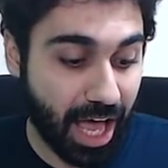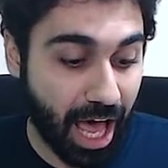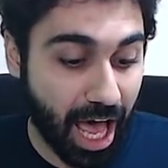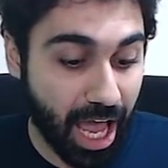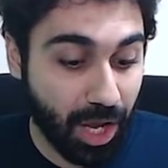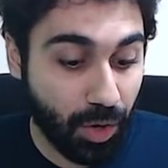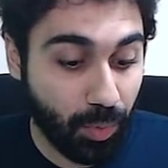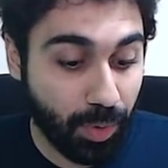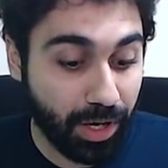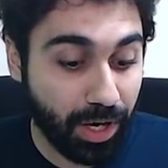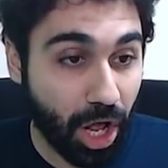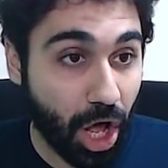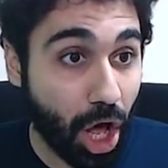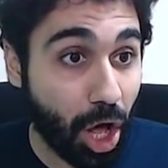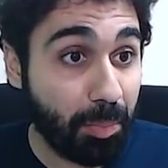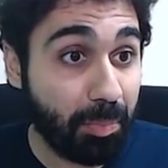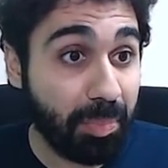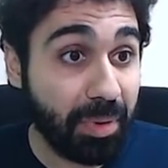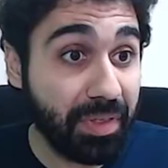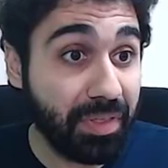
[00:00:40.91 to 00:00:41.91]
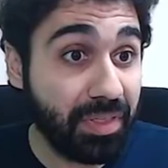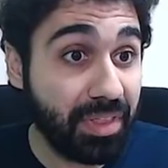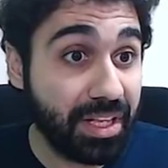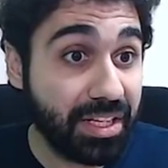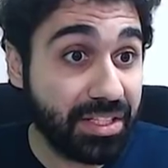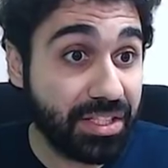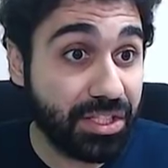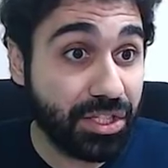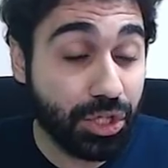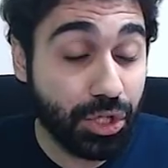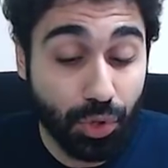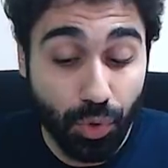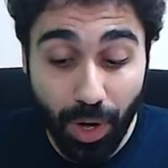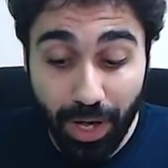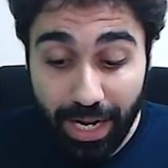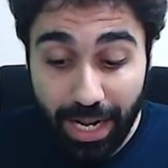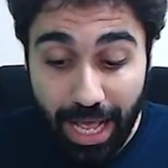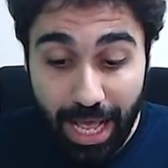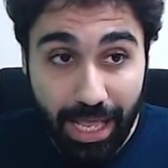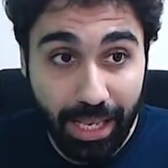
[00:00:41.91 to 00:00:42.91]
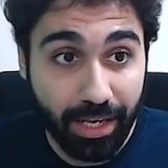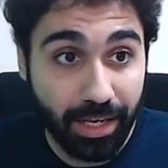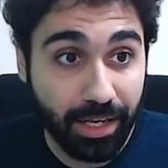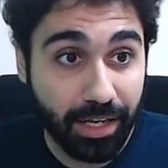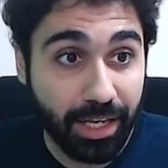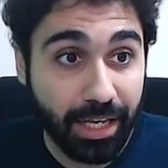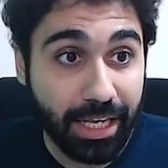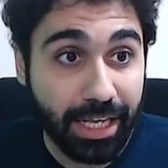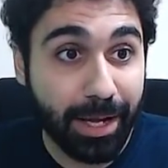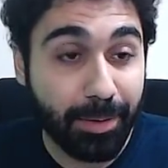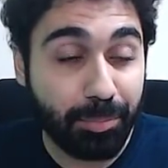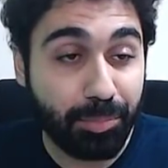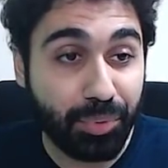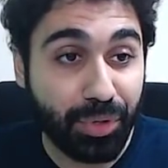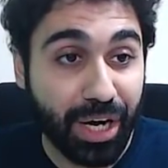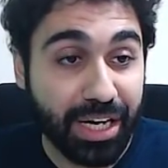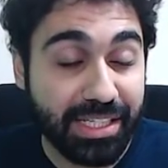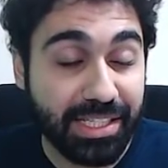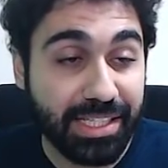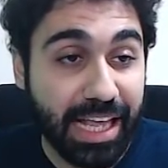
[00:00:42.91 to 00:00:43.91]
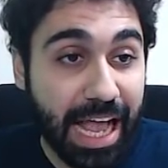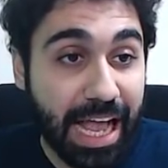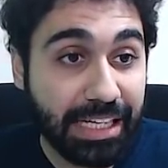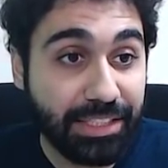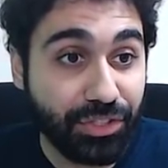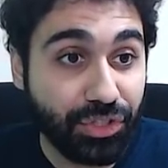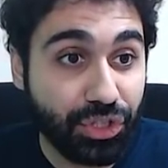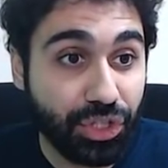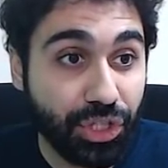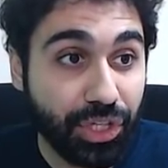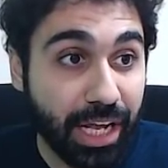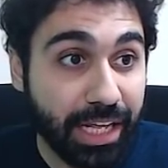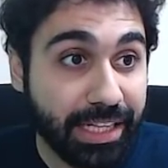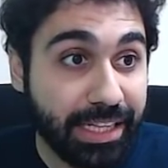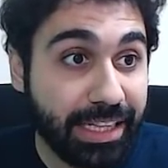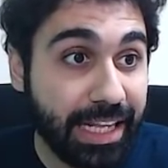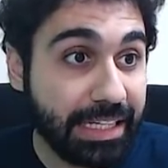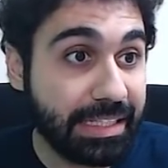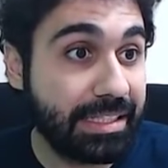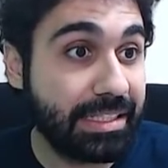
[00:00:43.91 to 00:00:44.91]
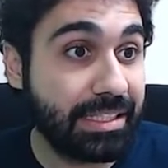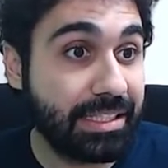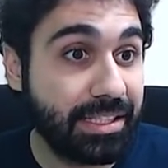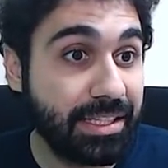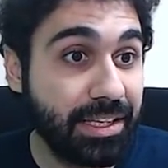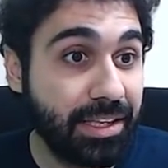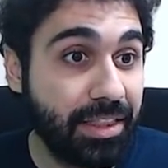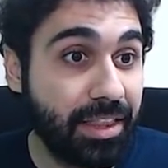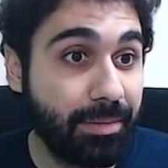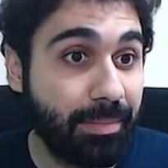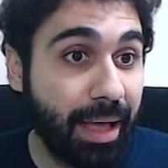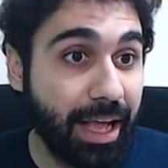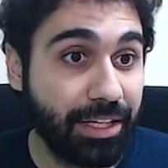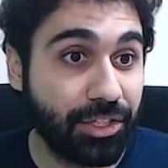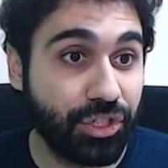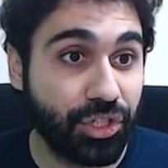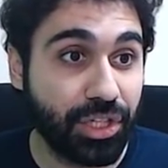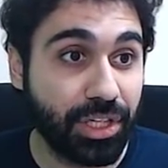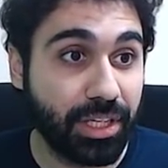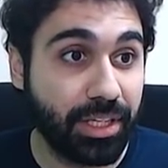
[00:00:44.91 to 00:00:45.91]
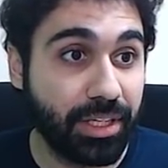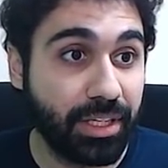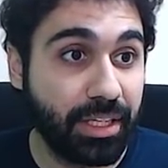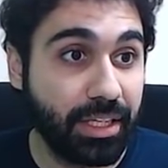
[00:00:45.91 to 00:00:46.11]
I will open this URL, press enter, and let's see the magic.